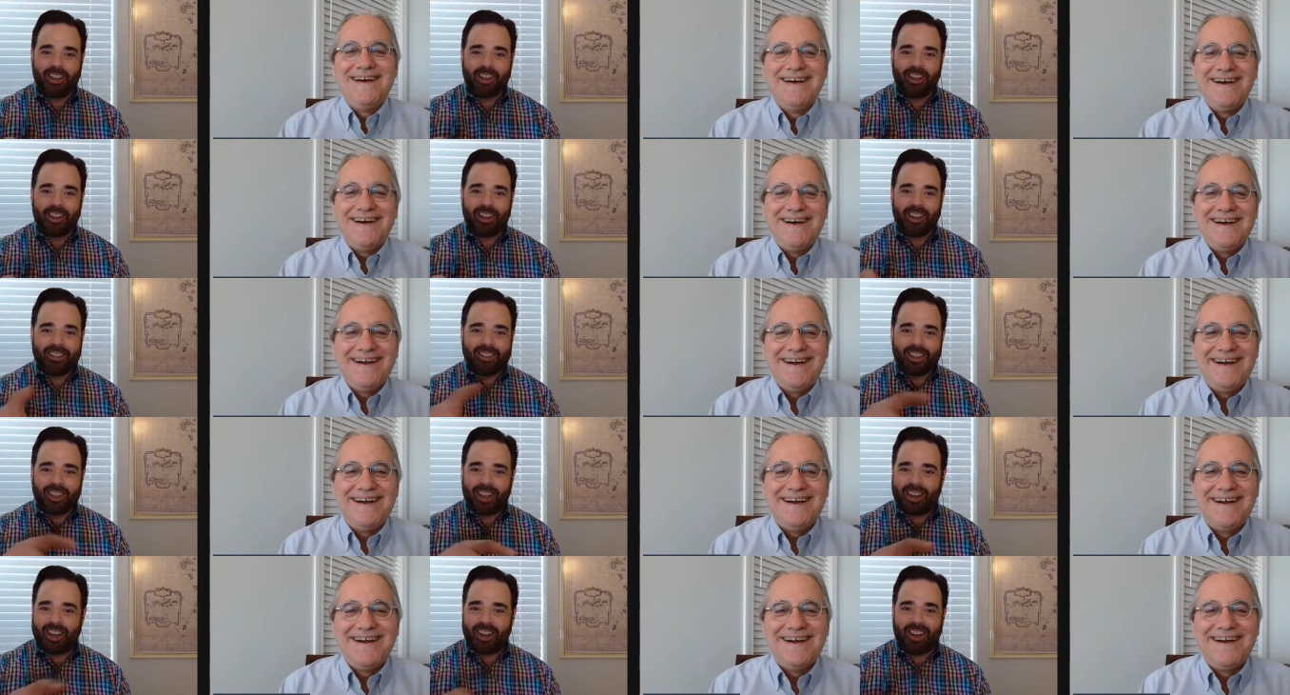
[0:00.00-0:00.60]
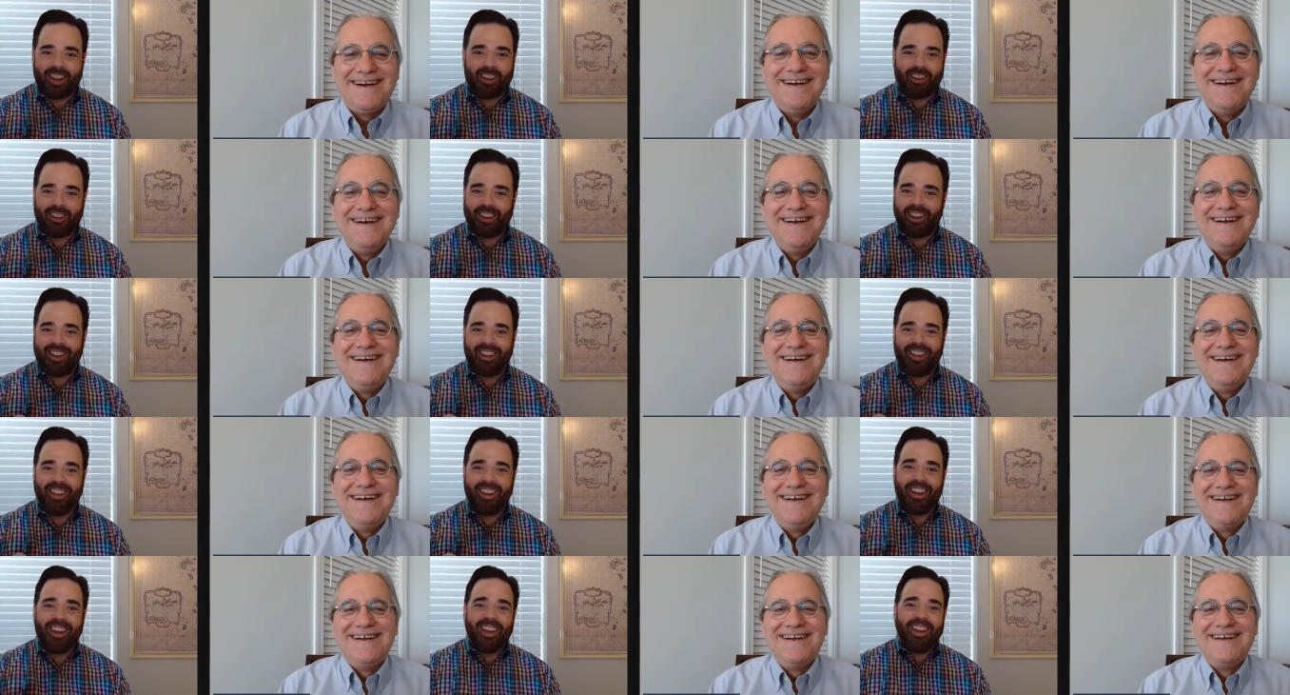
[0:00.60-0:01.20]
Speaker 1: that not how it
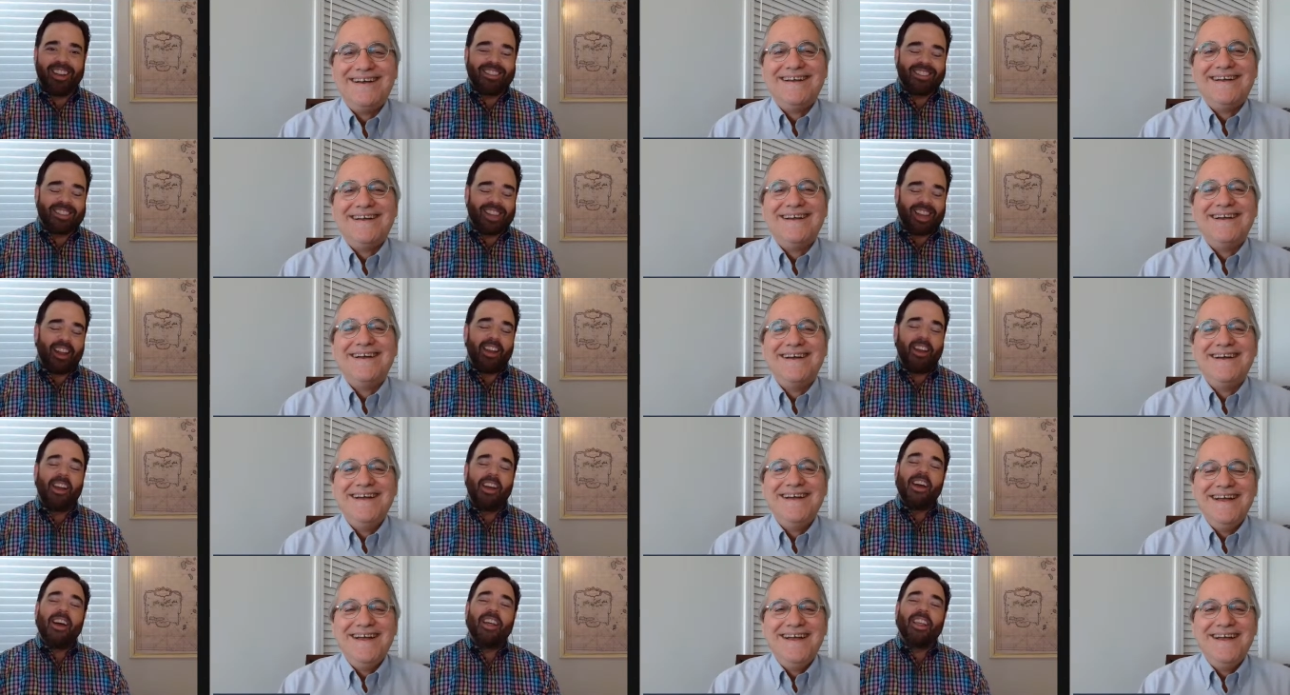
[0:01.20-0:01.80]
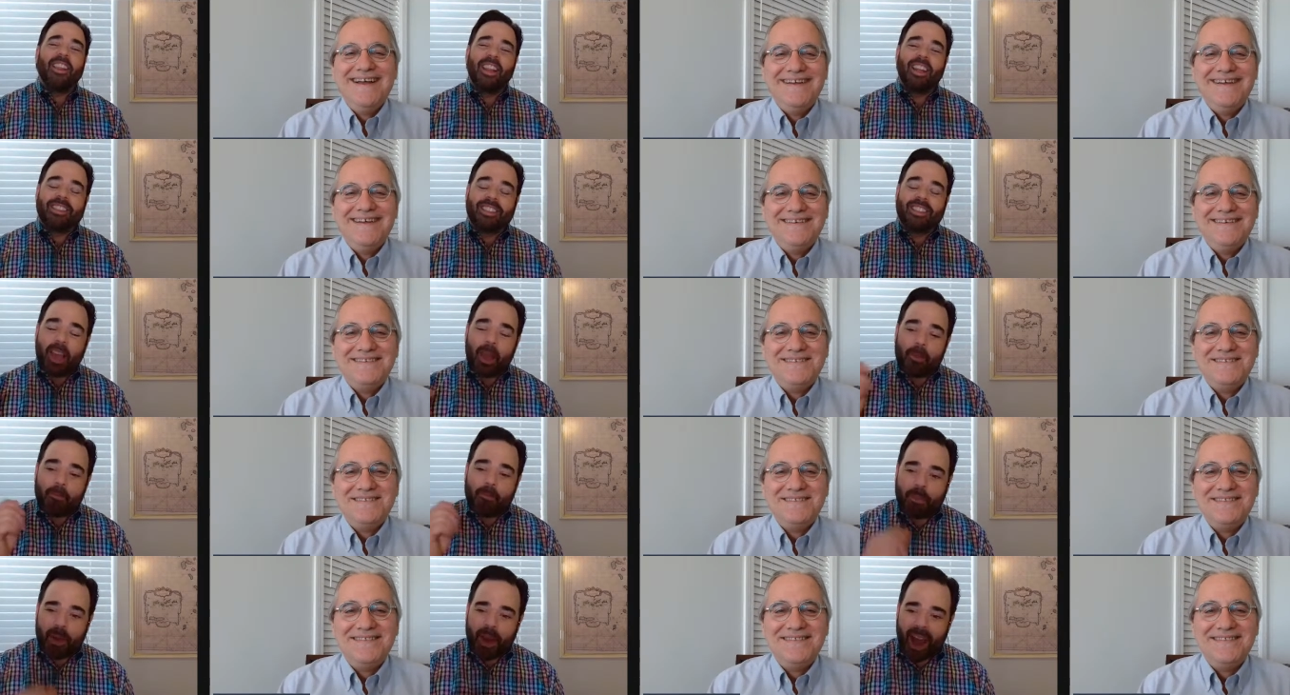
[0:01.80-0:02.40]
is? That let's
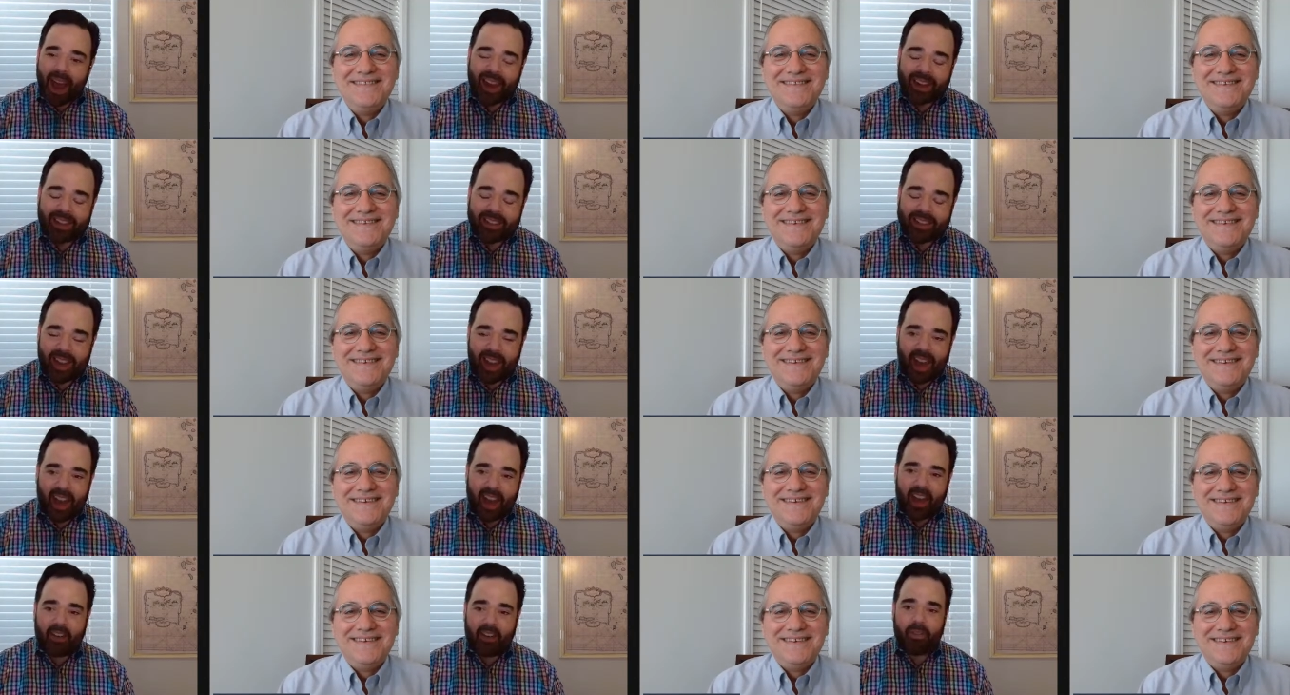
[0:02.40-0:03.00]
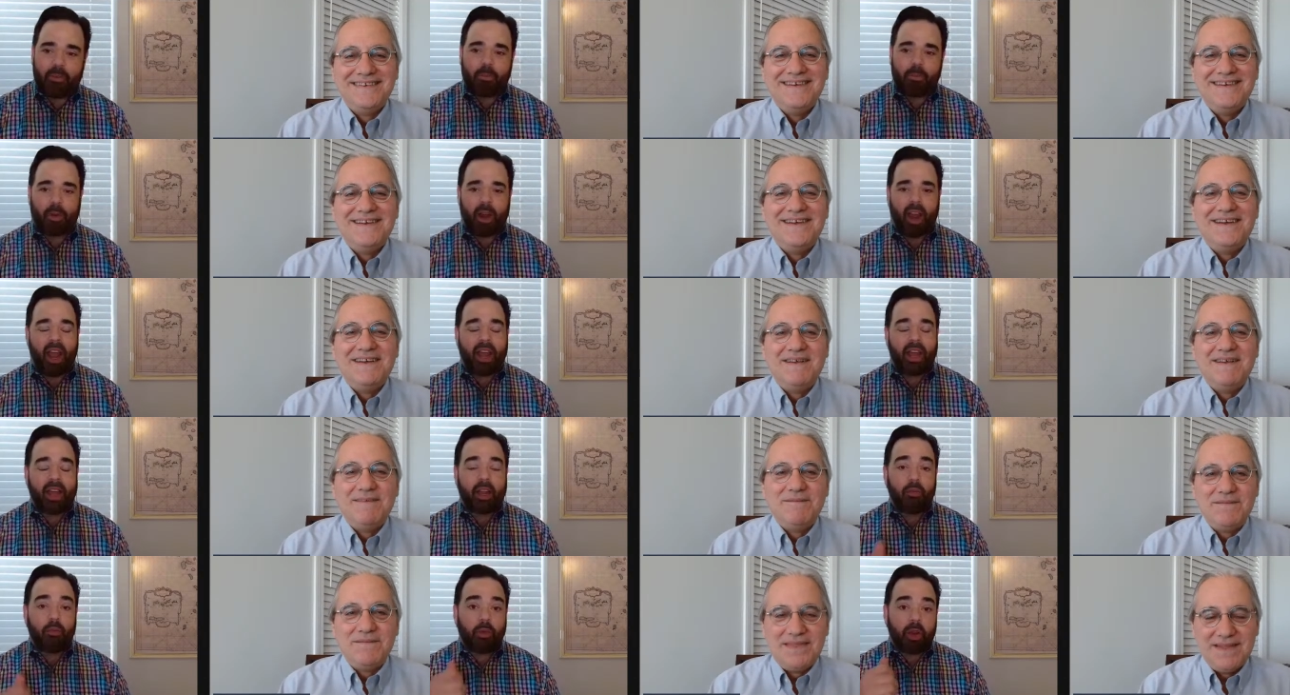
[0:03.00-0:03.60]
get back to Alvin
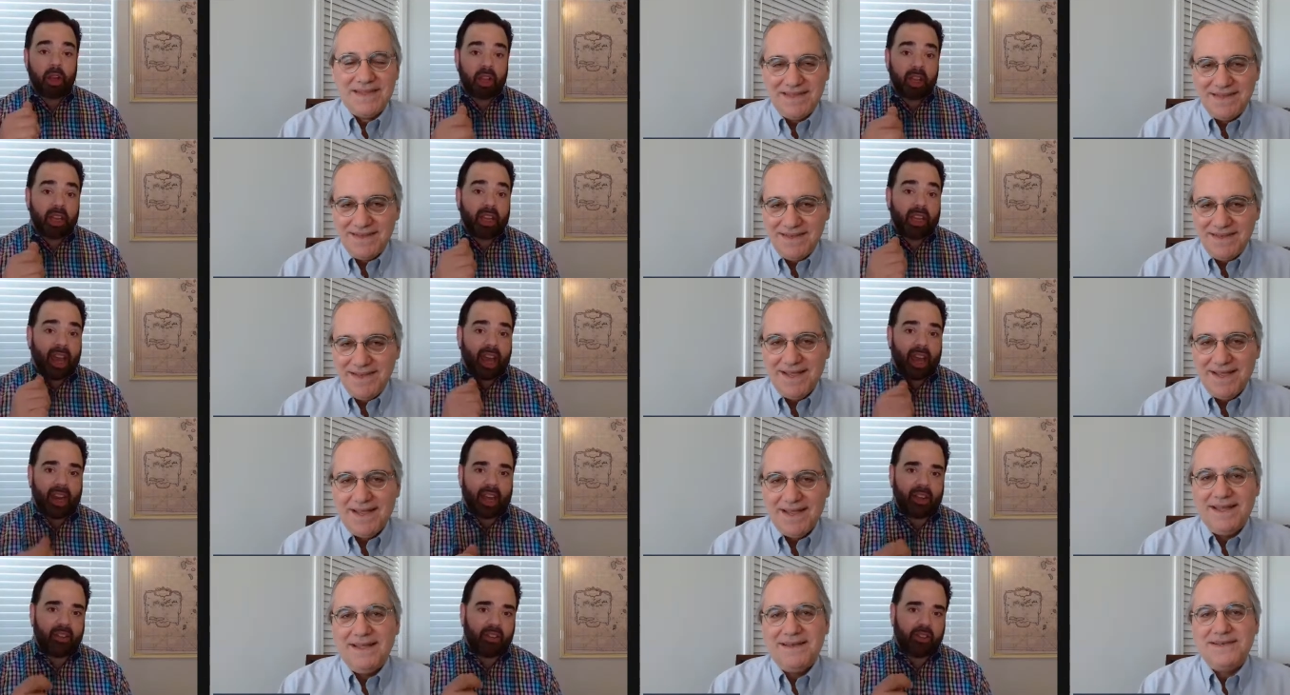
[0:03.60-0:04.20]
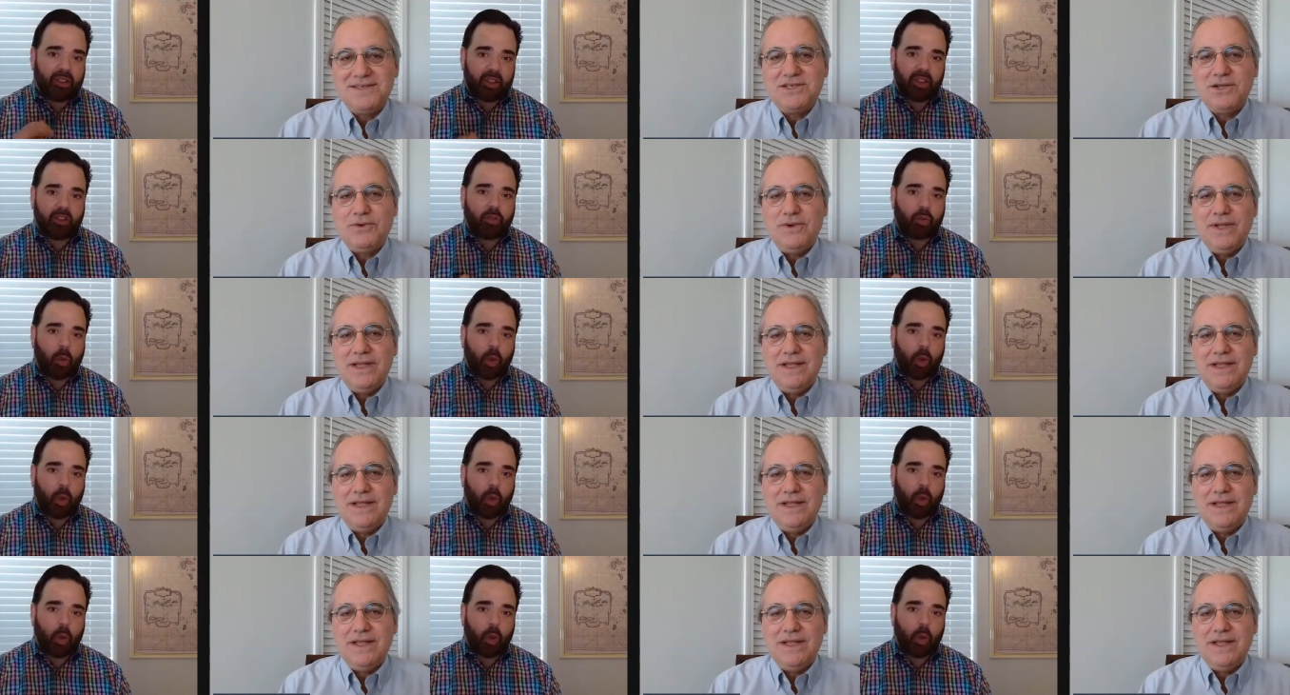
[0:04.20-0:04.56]
Bragg and really get yeah, into this